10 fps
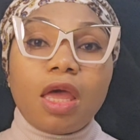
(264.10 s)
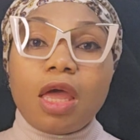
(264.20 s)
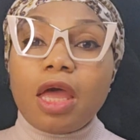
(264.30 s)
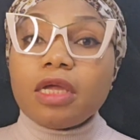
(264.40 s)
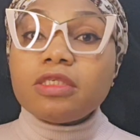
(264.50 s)

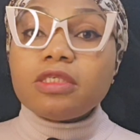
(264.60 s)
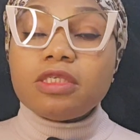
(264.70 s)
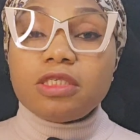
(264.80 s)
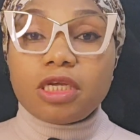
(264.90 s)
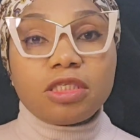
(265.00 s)
and
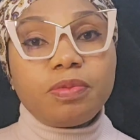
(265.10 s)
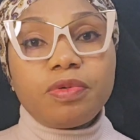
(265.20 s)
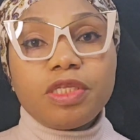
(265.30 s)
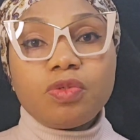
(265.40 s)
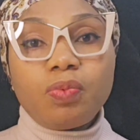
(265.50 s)
the
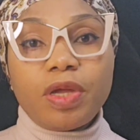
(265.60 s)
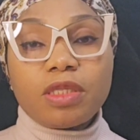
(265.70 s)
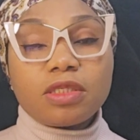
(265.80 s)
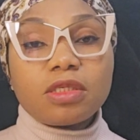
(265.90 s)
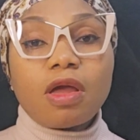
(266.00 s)
desperate
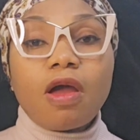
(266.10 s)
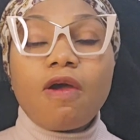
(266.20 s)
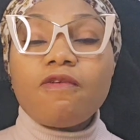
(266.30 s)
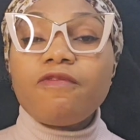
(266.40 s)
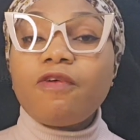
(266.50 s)
wait
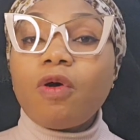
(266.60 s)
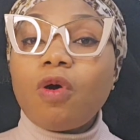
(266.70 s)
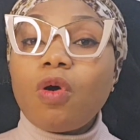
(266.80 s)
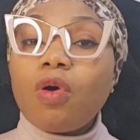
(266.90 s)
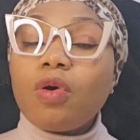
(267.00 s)

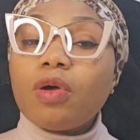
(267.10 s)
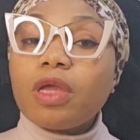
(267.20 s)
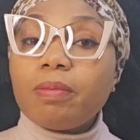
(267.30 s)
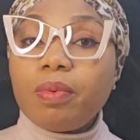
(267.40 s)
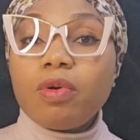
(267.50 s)
for
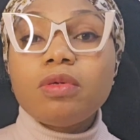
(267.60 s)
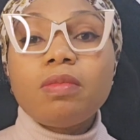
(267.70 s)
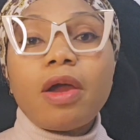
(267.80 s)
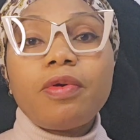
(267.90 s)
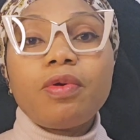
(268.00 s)
a bone
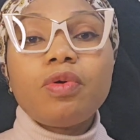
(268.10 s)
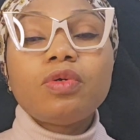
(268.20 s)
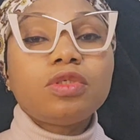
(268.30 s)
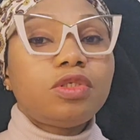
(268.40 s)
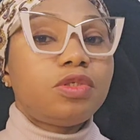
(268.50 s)
marrow
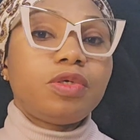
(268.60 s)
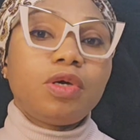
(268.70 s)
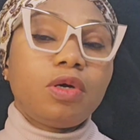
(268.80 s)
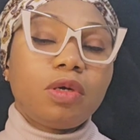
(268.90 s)
donor.